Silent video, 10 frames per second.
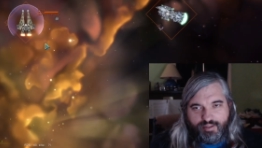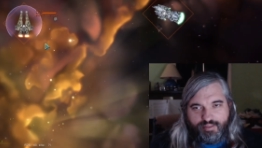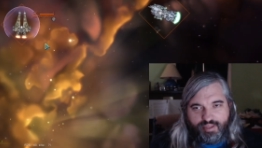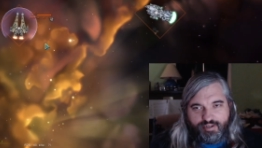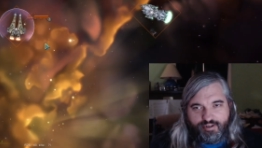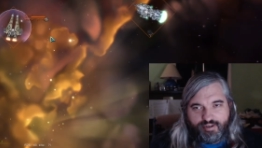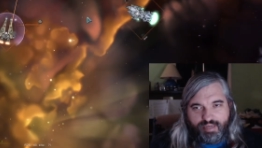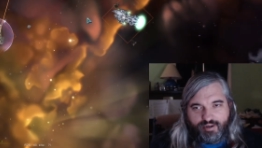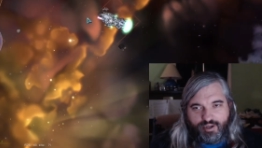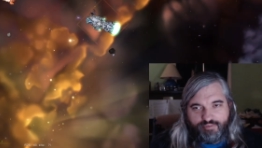Then you can
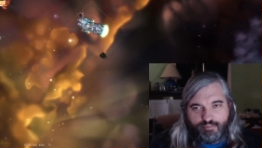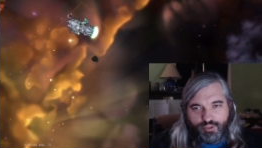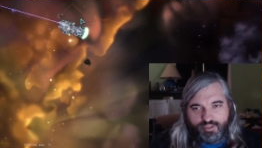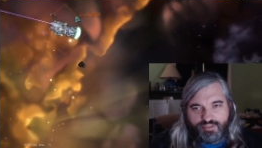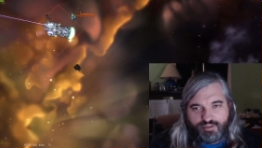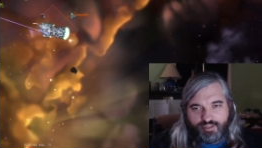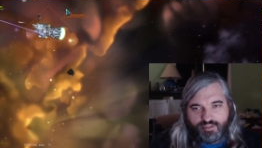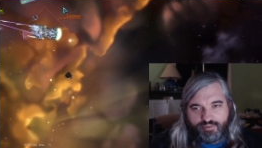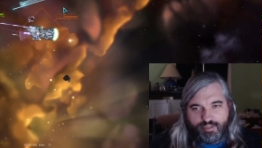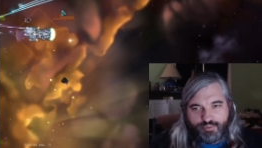make all of your bullets turn
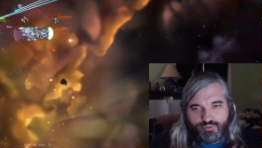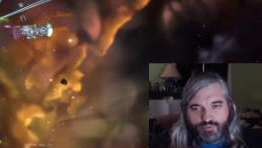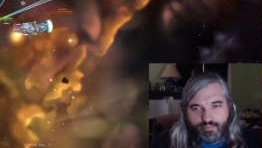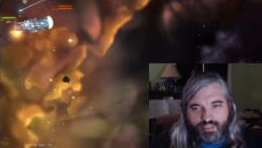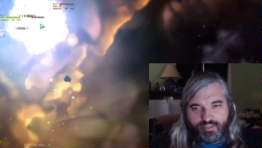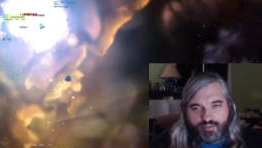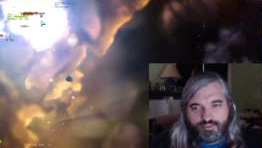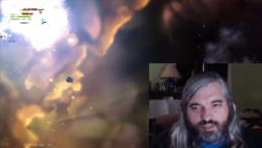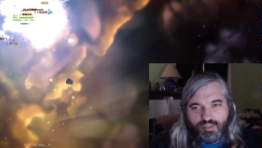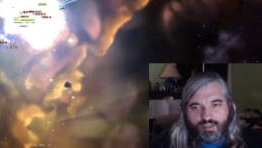into Reaper torpedoes.
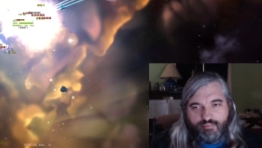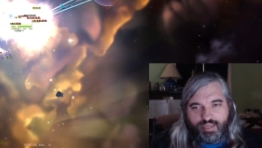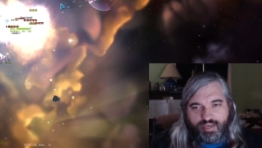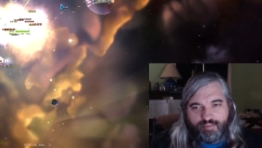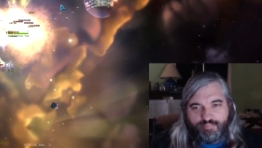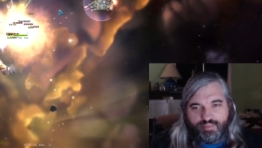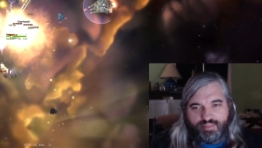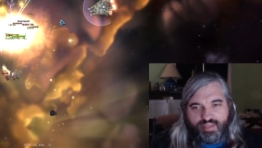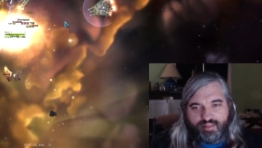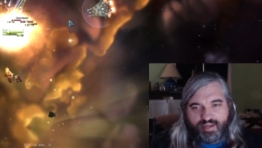But yeah,
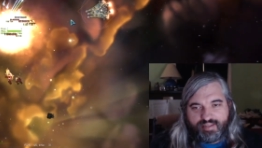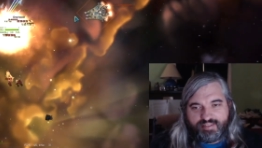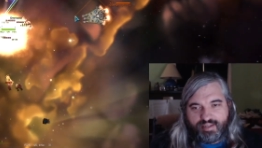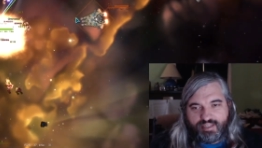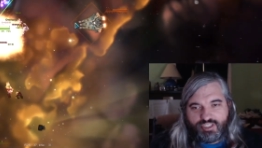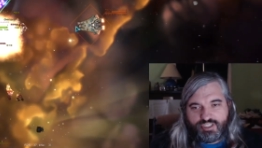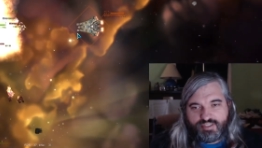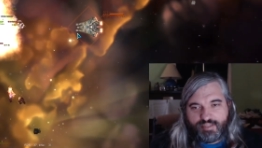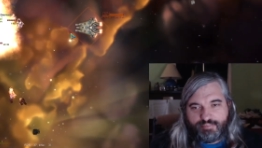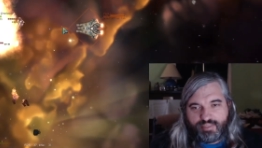that, like I said, it's just
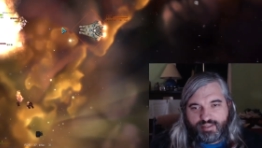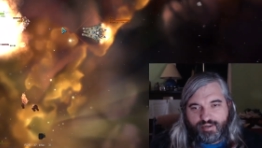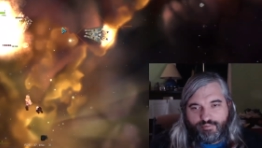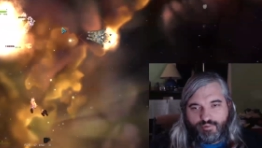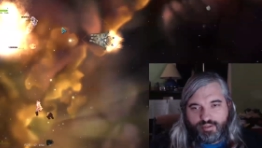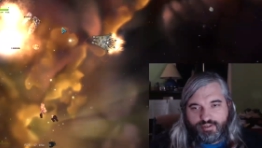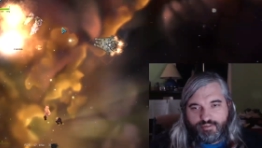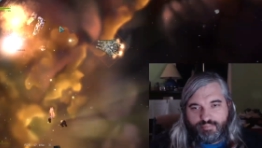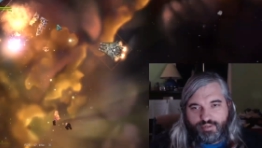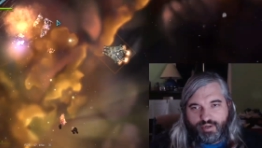something that I want you to
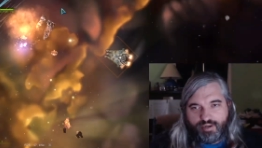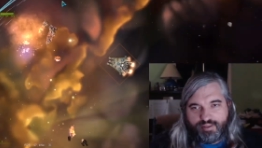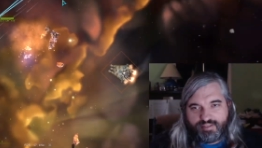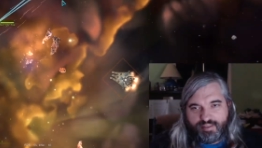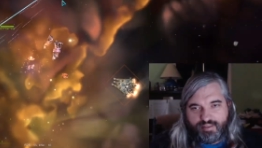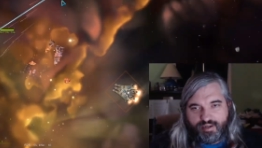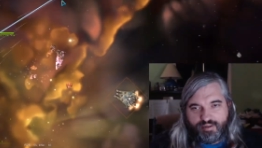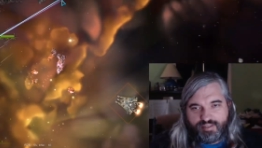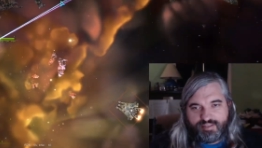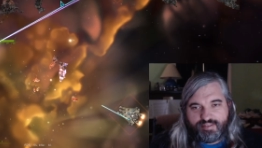be aware that's in there.
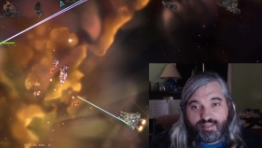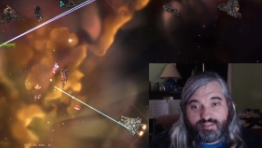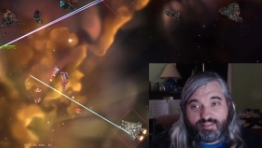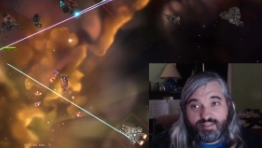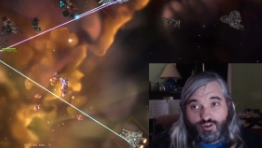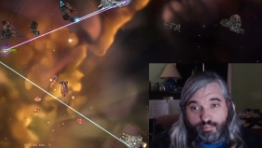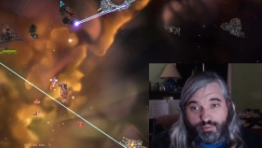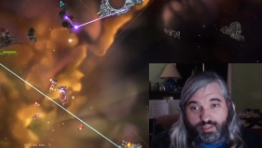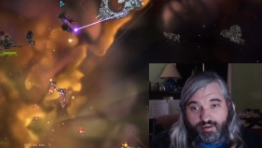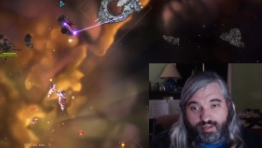This is a
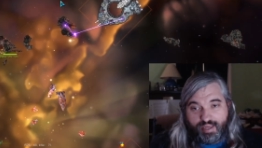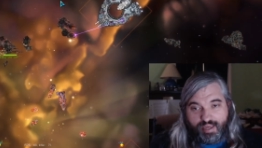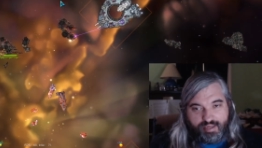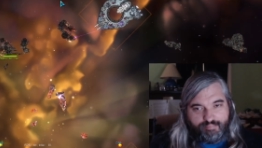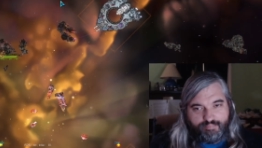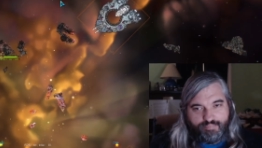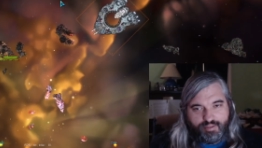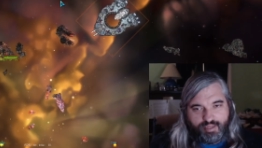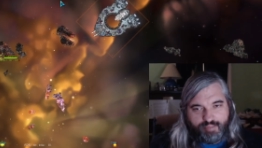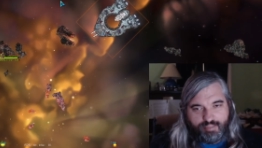single-player game.
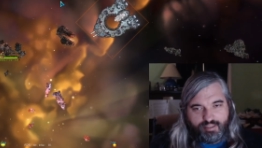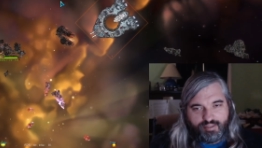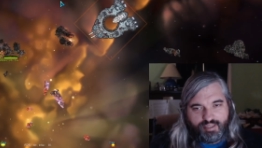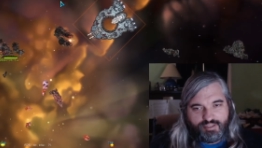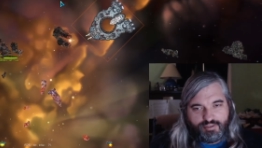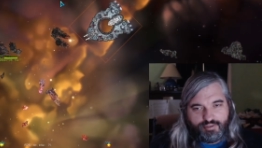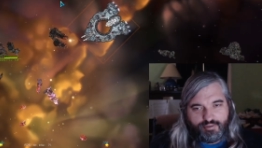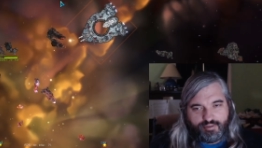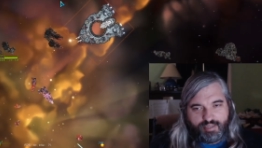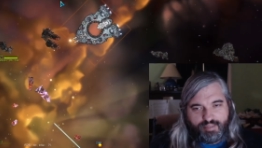I mean, unless you're
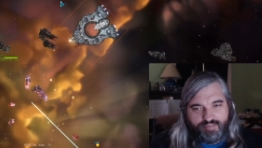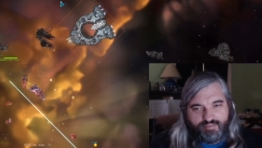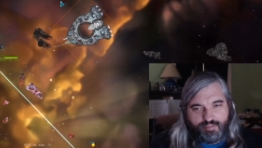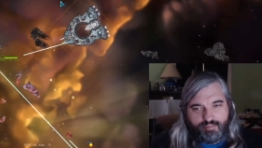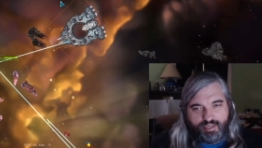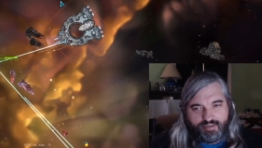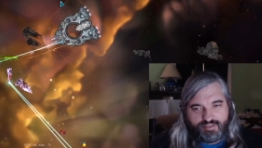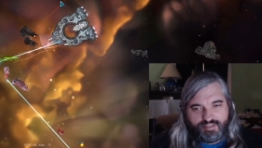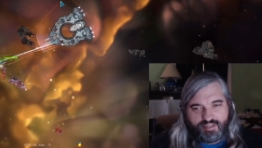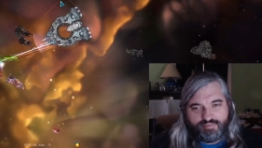doing like PvP battles and stuff.